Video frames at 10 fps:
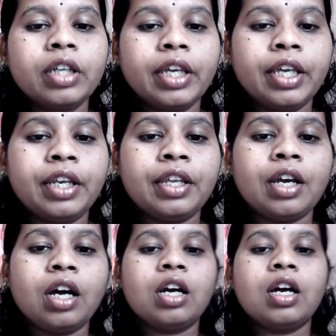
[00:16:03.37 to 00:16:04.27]

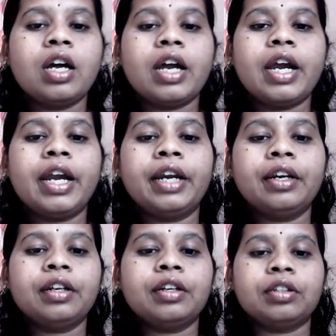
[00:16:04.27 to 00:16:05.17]
area, and
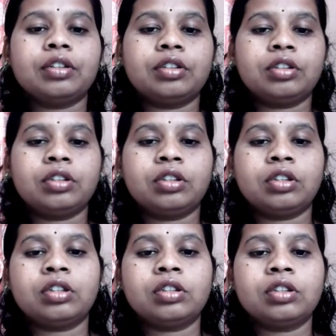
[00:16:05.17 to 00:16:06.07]
uh,